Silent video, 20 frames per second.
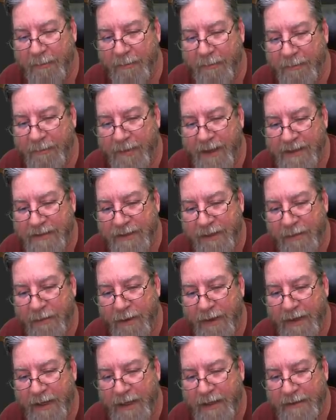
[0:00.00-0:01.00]
that's a
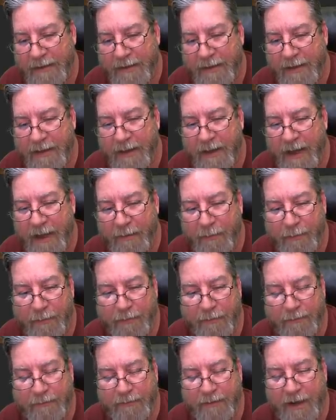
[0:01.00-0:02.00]
great idea. I
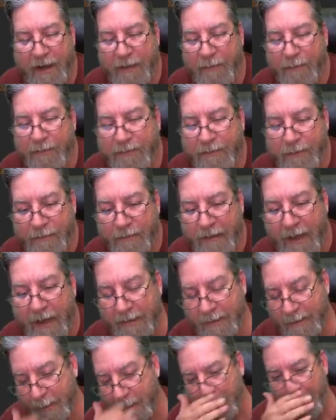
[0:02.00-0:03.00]
will do that.
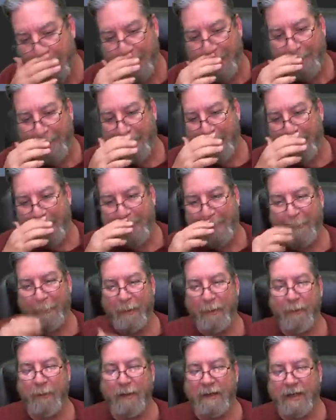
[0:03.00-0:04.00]
We
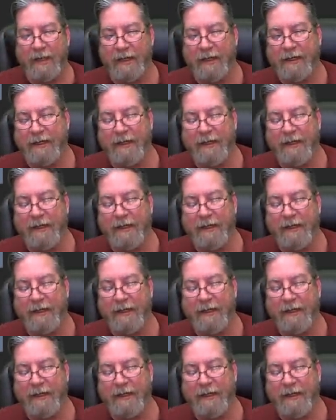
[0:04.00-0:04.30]
will get into